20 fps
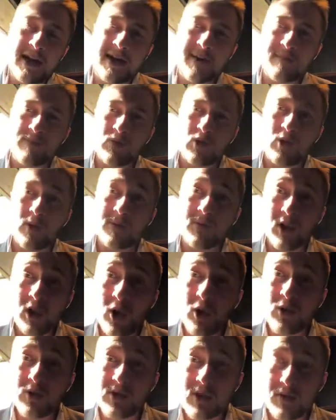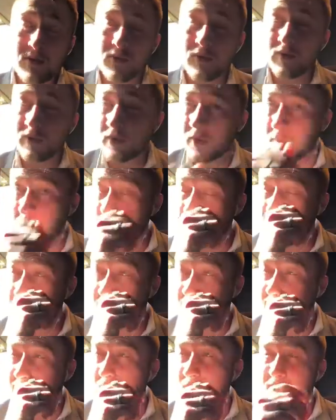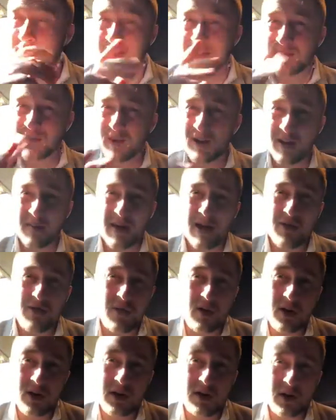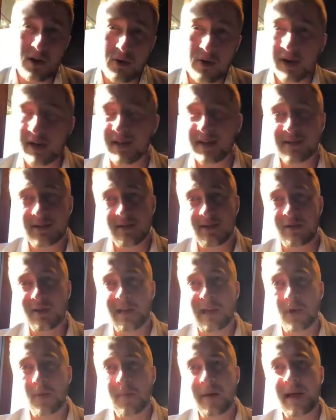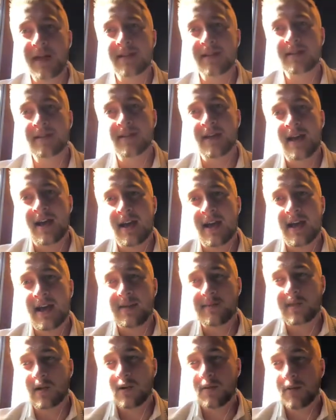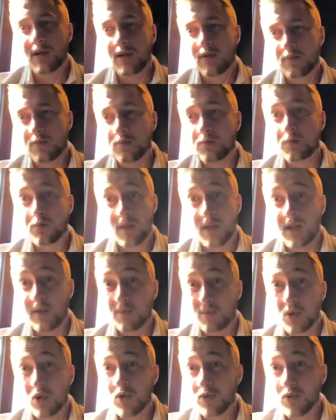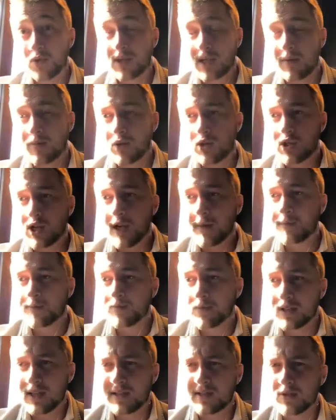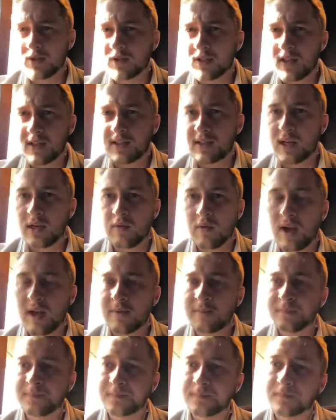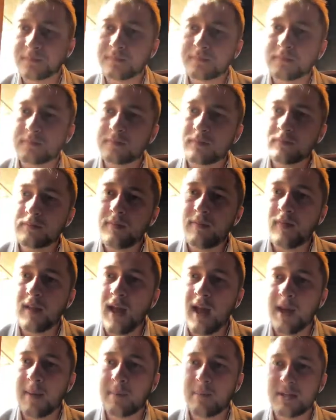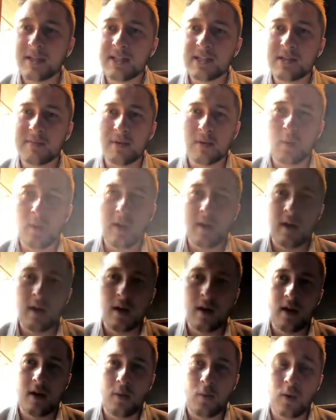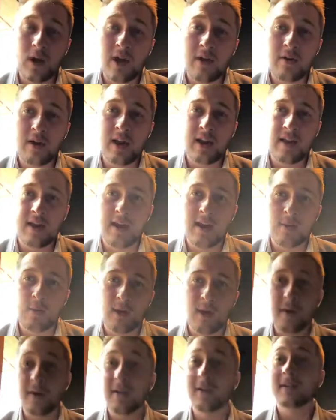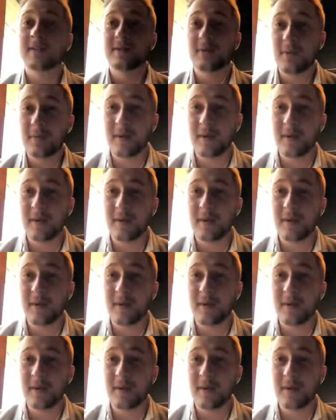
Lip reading: sort of clothes. For Perth at the moment it's looking about 30 degrees or thereabouts. It's sort of big, beautiful temperature. Doesn't look like there's any rain, but just to be wary that we're going into a big